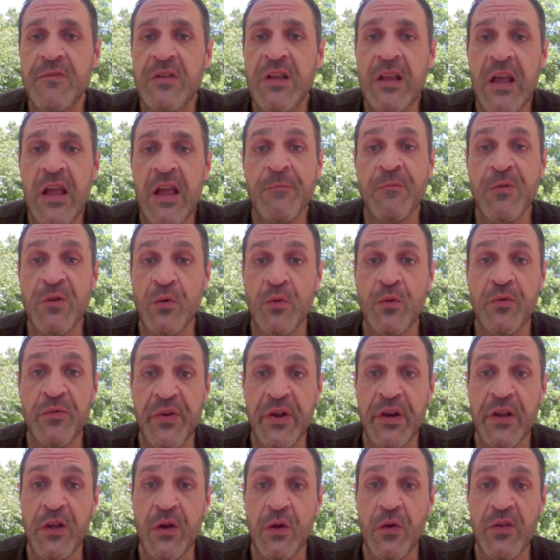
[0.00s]
Today I'm going to do a
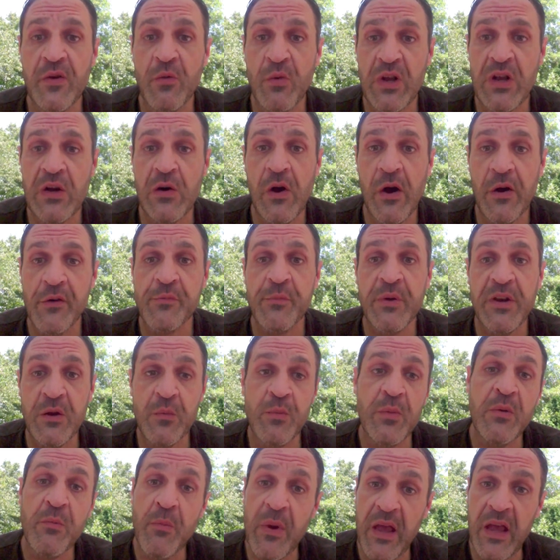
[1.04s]
video that requires me to
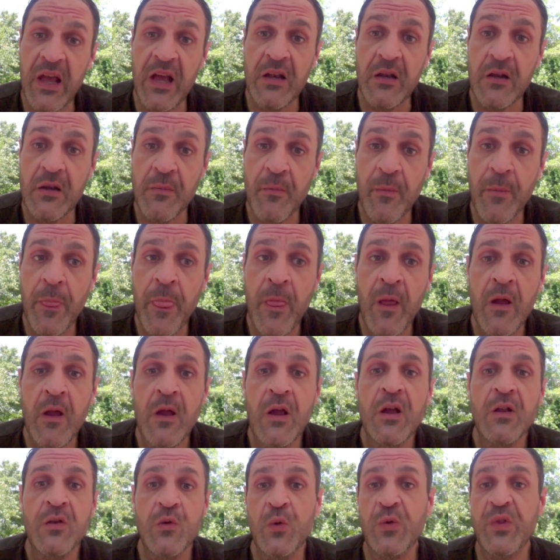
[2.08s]
be a man,
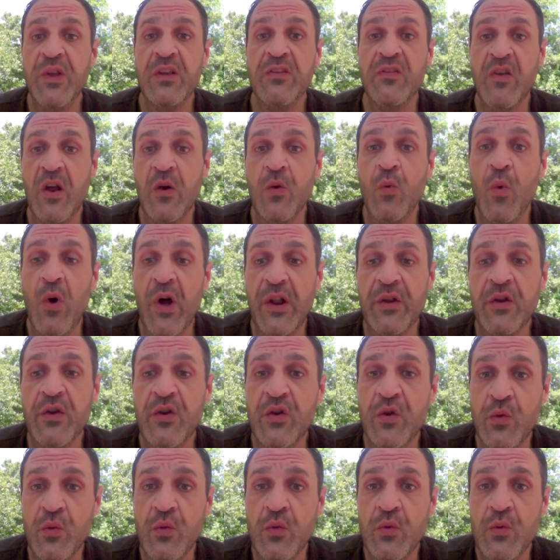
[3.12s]
do things I don't want to
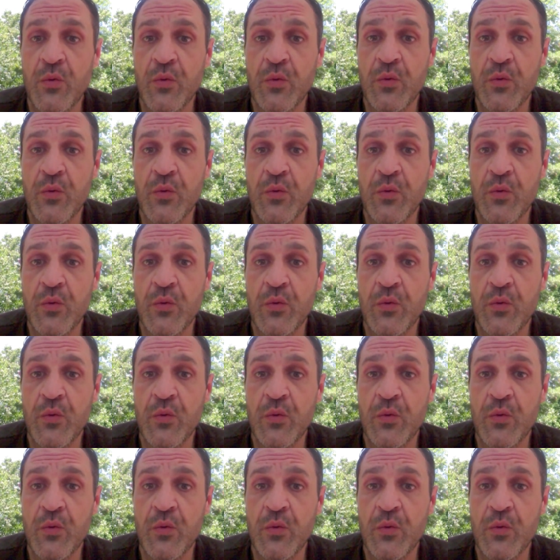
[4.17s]
do.